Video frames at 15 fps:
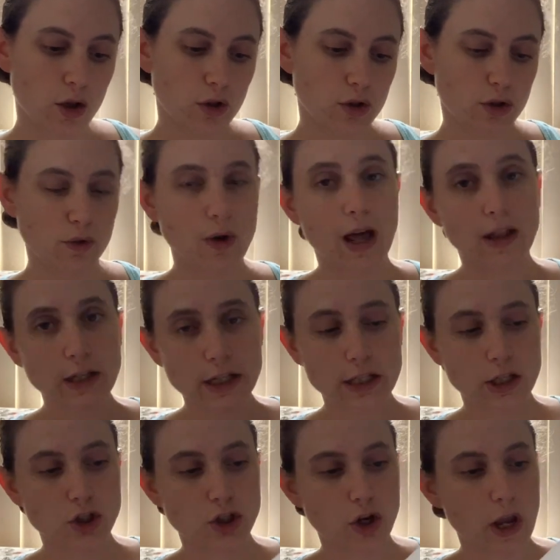So not only
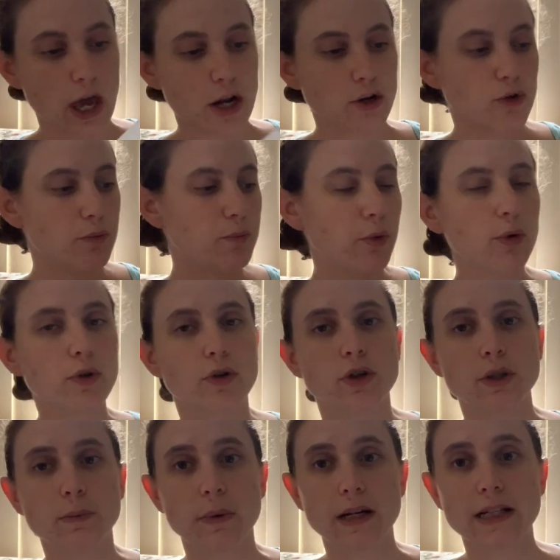does it show you how to do
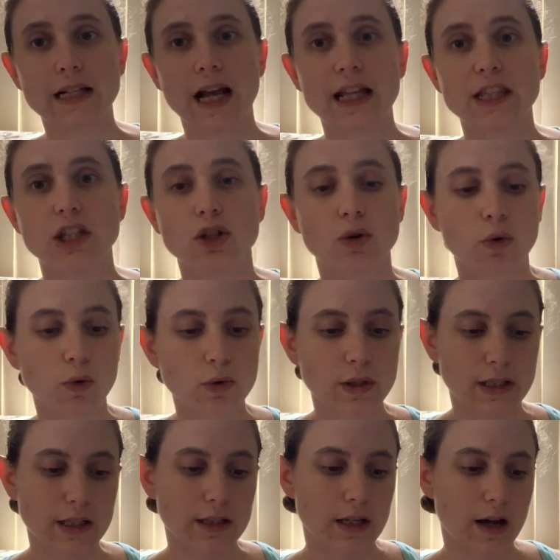borders, but it's got this cool
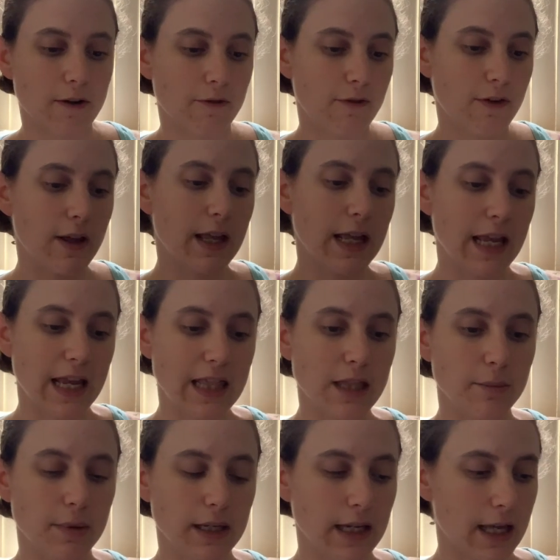stuff in the
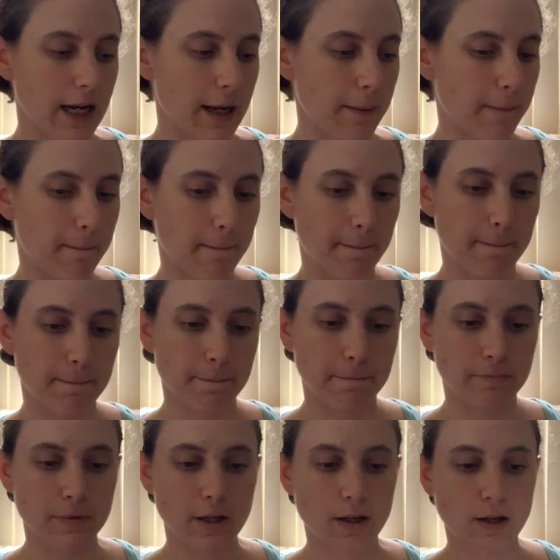beginning.
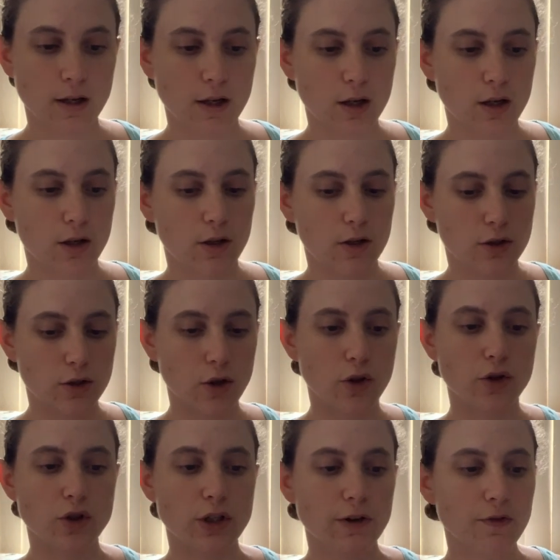So
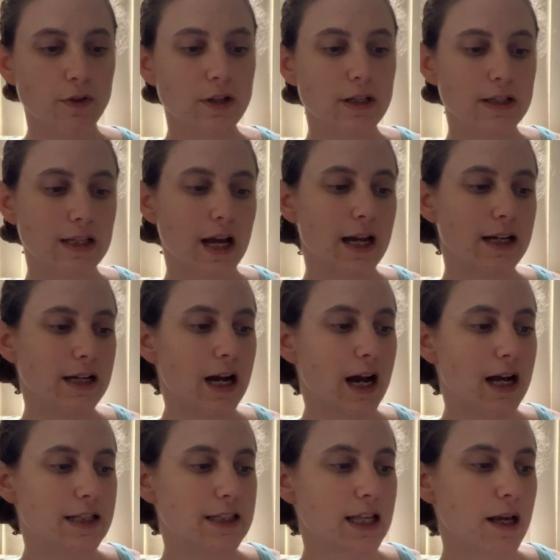there's different design
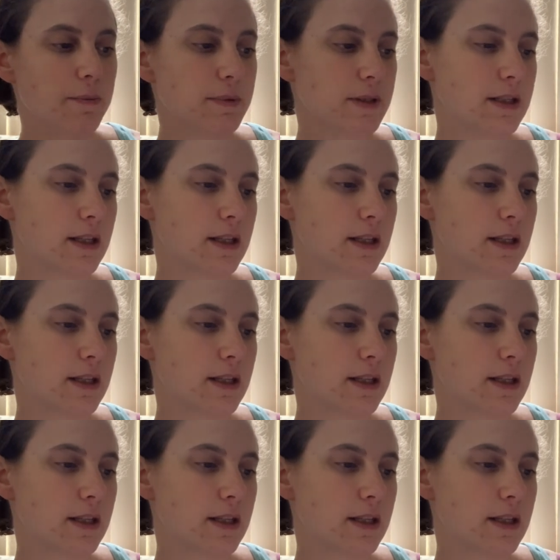concepts.